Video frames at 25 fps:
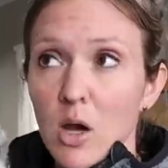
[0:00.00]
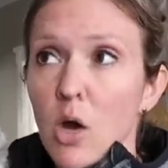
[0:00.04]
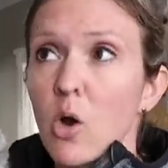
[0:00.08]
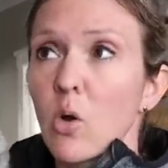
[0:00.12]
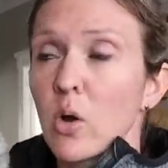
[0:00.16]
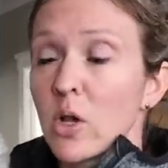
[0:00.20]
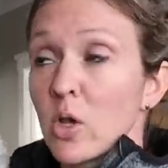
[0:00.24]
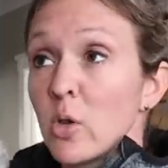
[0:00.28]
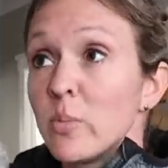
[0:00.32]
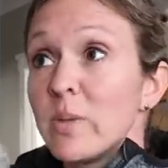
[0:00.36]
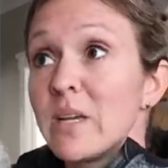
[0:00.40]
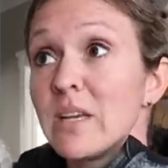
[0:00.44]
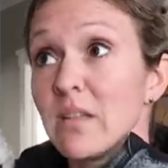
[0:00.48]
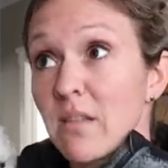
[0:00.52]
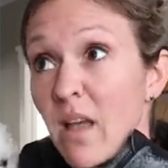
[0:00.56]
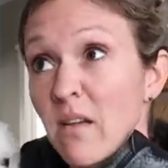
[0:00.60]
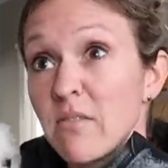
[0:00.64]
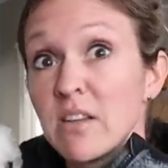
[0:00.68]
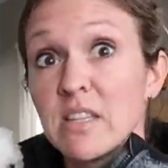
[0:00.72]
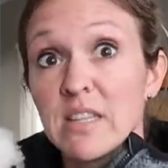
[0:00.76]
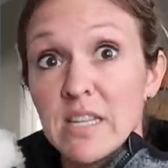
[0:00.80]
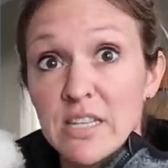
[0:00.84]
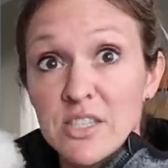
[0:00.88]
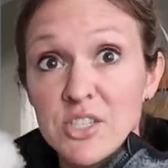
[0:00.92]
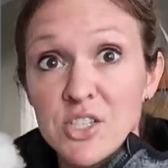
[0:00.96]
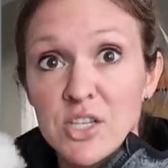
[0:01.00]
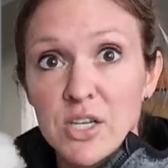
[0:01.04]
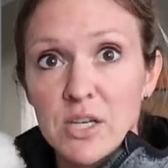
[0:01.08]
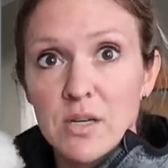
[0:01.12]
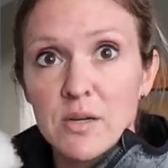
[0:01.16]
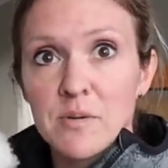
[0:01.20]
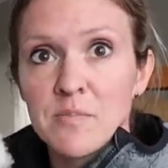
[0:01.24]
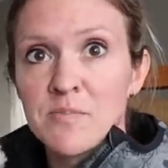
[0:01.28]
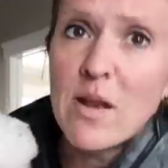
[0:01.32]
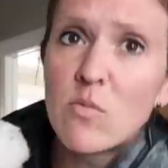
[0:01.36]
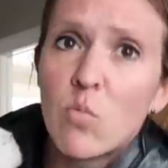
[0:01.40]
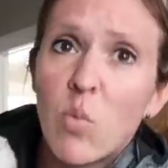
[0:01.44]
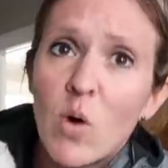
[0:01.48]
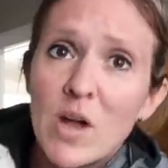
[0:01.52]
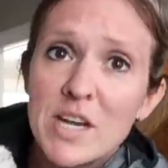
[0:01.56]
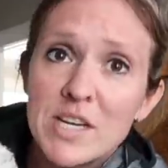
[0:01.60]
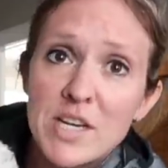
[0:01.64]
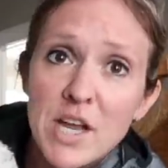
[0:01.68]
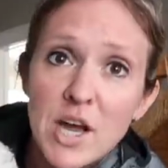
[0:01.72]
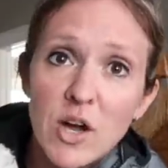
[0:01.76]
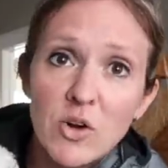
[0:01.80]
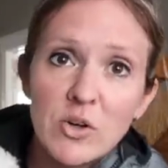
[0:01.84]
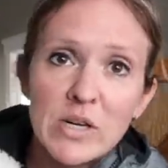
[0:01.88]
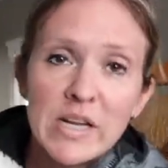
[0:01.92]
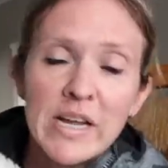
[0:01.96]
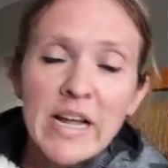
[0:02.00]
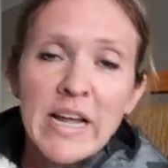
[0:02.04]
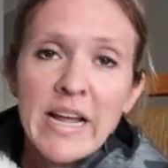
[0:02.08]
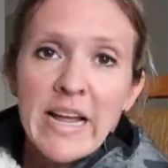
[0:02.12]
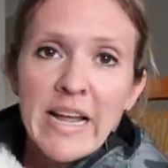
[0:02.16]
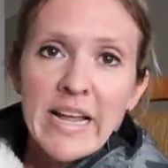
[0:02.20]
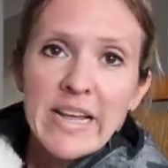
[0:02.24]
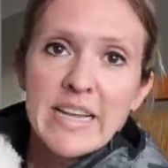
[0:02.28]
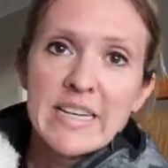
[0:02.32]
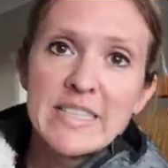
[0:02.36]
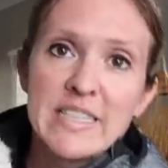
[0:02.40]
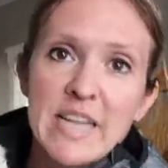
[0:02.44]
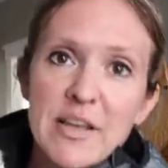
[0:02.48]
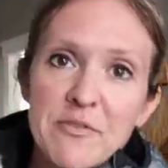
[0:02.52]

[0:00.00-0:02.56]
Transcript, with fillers: Oh, he'll be 11 this year. And one note is,